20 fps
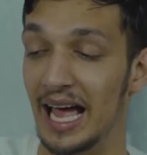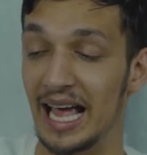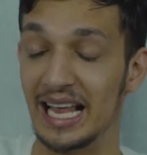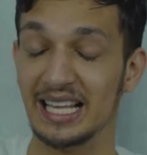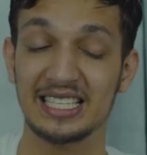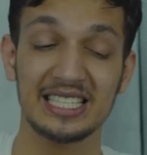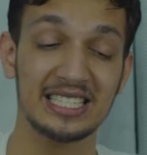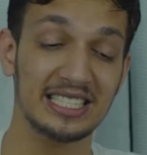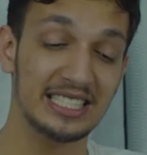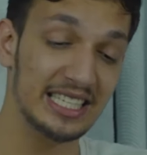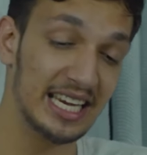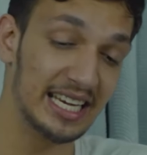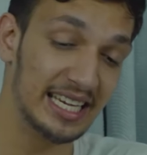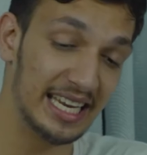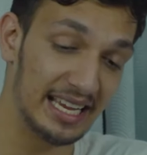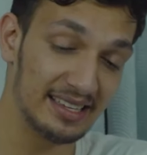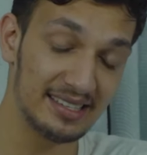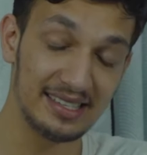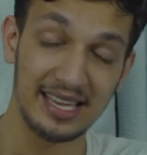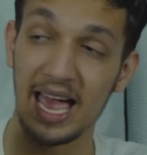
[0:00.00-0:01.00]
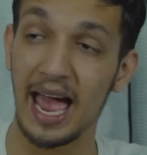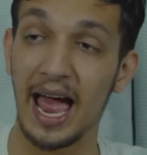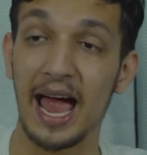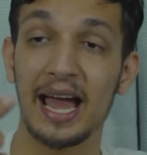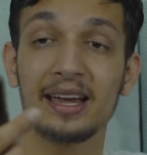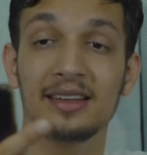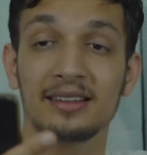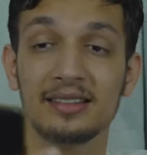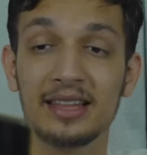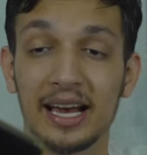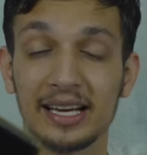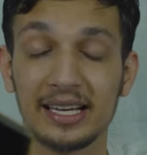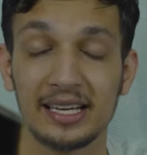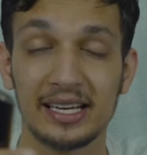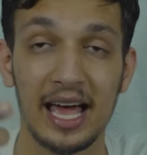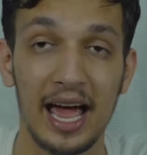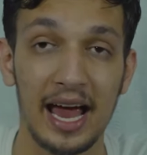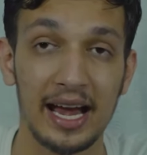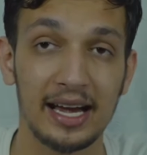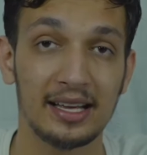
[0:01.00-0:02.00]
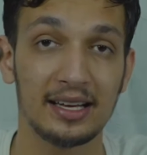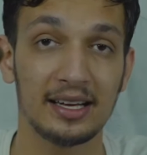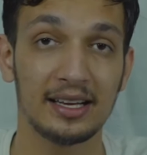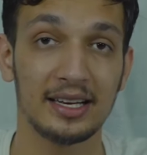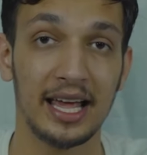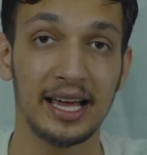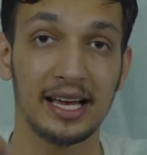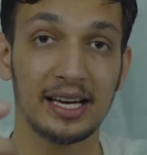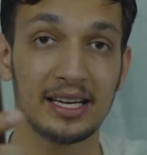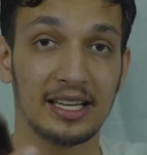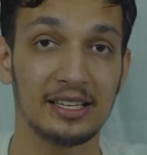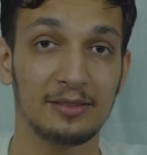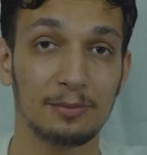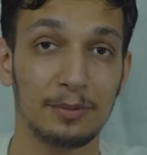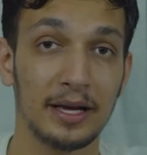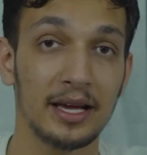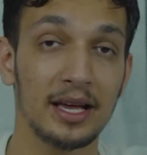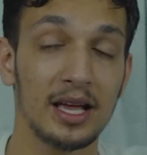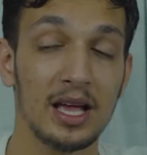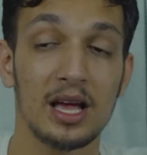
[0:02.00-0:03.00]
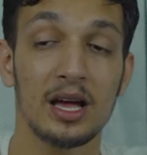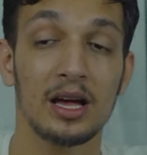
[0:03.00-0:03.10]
LG G8X had, that it had like a display,